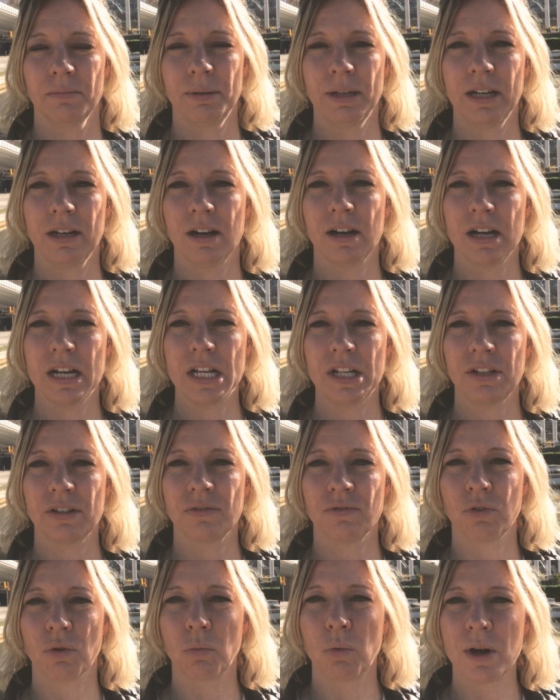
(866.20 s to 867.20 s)

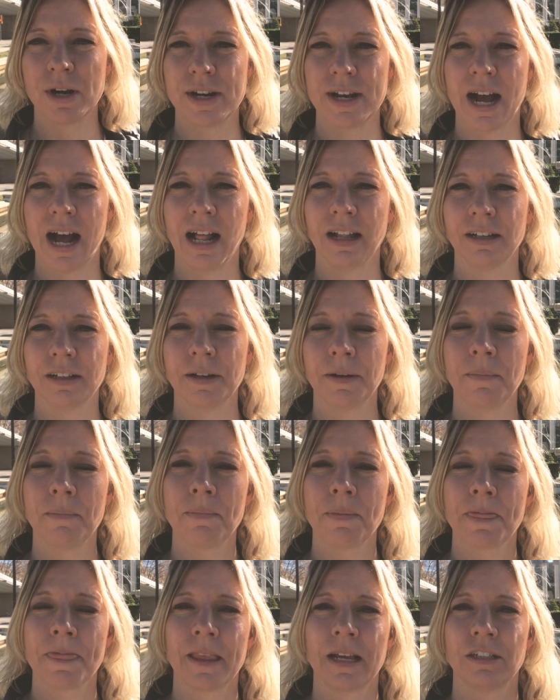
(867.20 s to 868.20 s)
because for $1
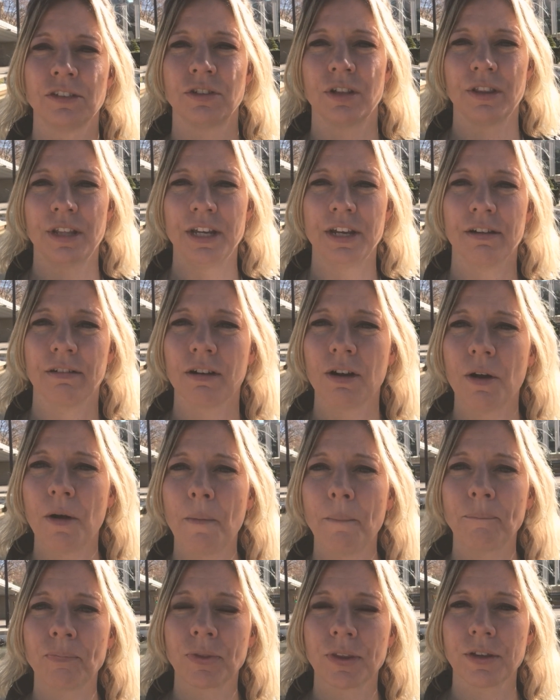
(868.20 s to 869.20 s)
to the
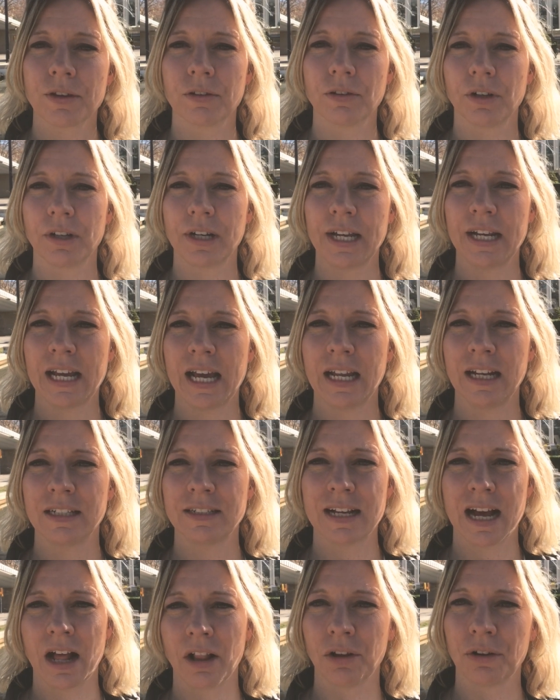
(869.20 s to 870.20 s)
euro, you're looking at
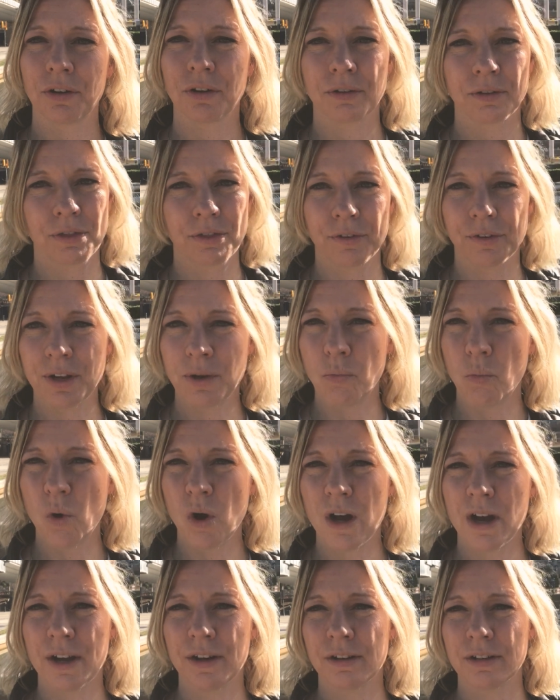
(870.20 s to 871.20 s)

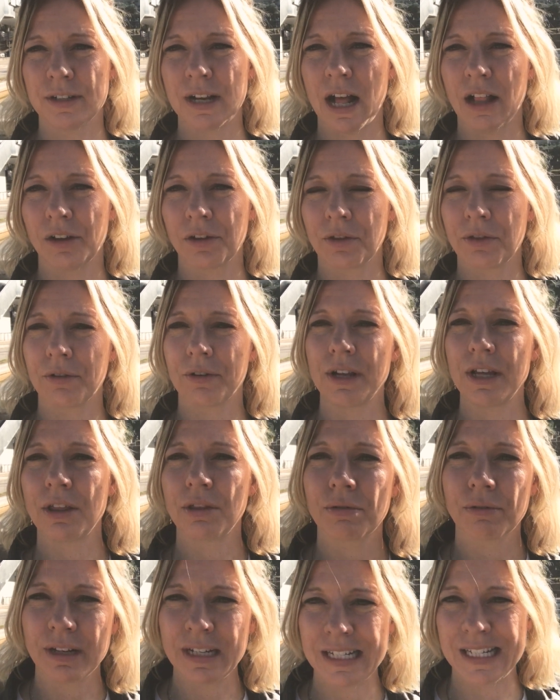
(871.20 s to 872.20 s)
$1.31 or
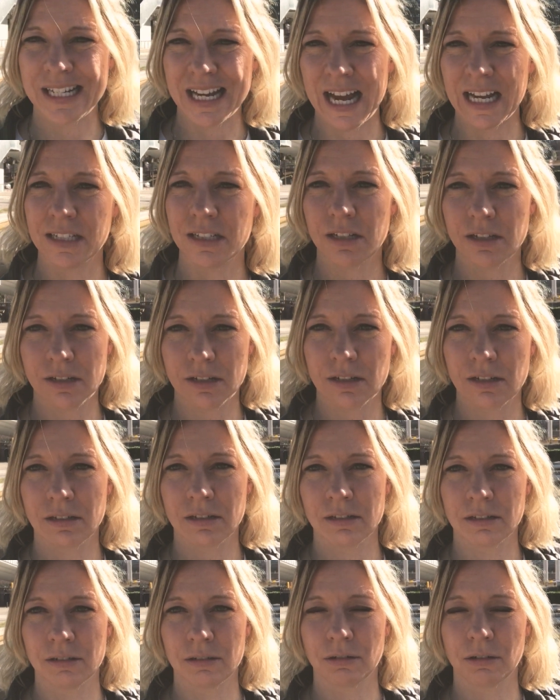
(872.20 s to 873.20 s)
$1.33.
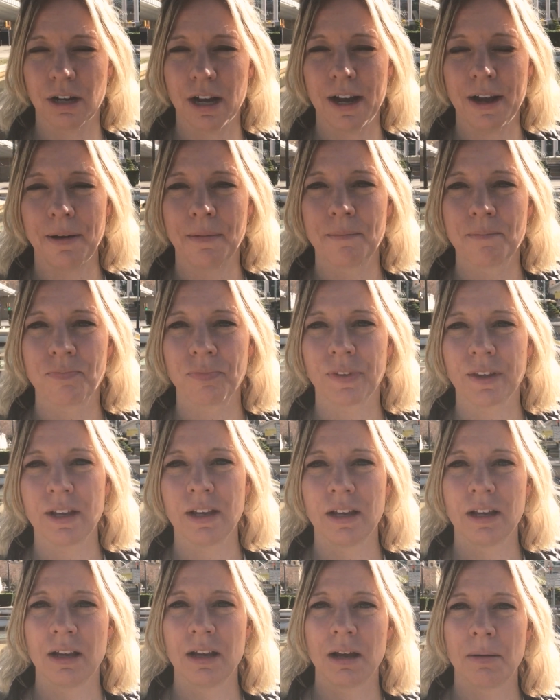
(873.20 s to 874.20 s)
Okay,
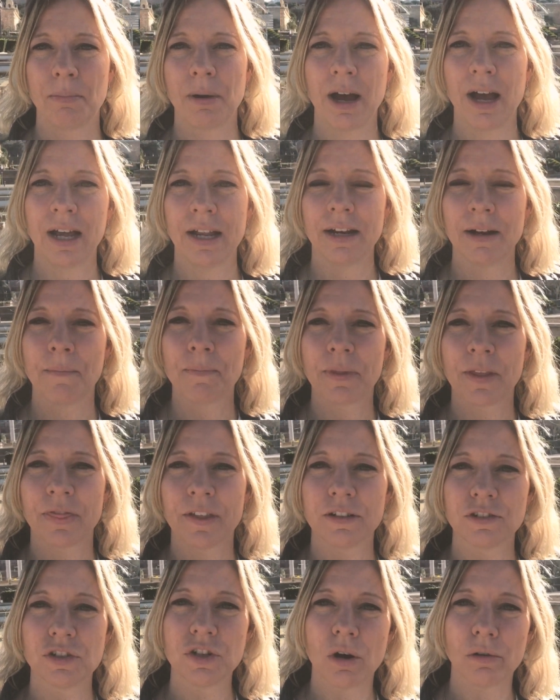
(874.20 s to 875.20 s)
but
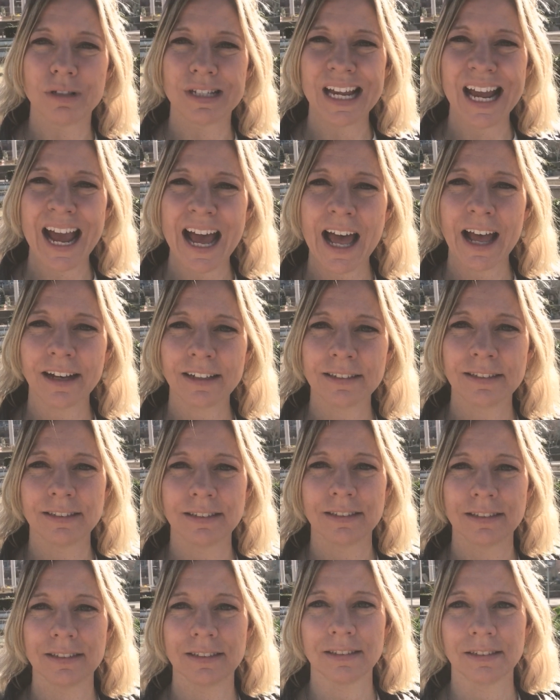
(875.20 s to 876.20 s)
there's no
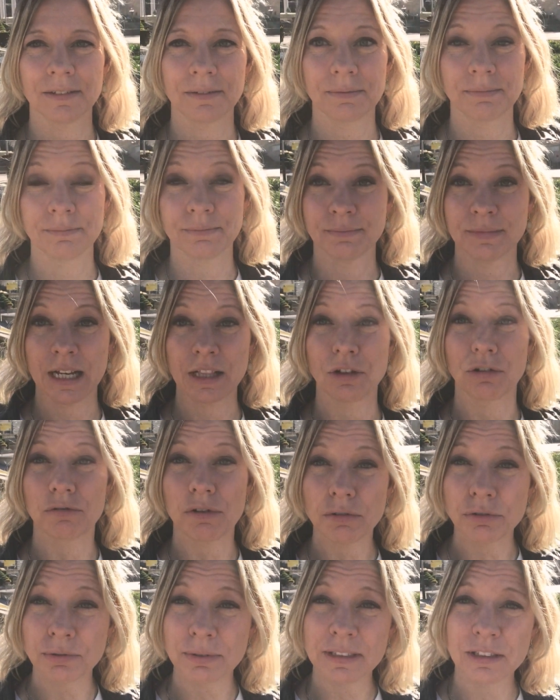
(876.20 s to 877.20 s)
tax at the
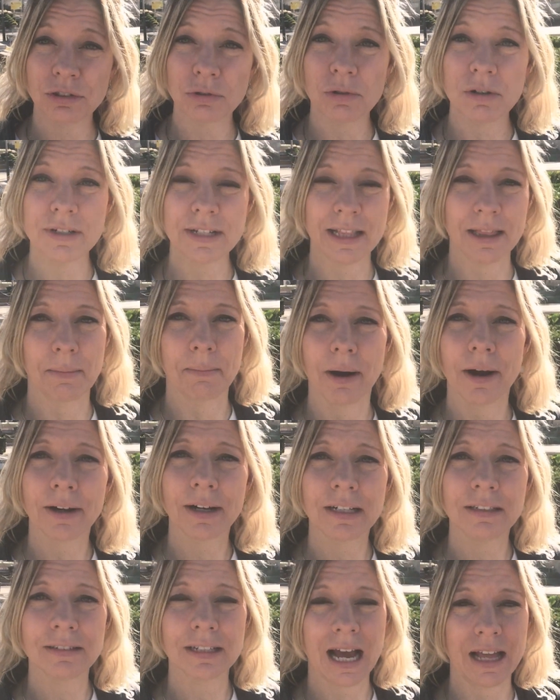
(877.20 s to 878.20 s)
grocery stores, at the
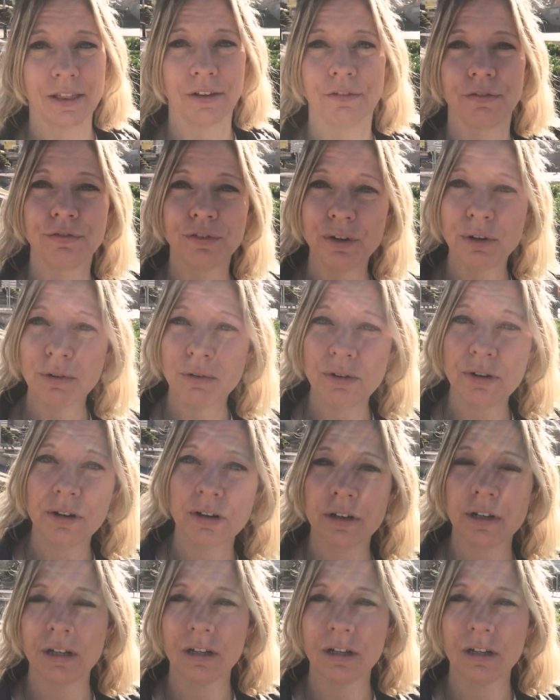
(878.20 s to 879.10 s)
markets, on the food.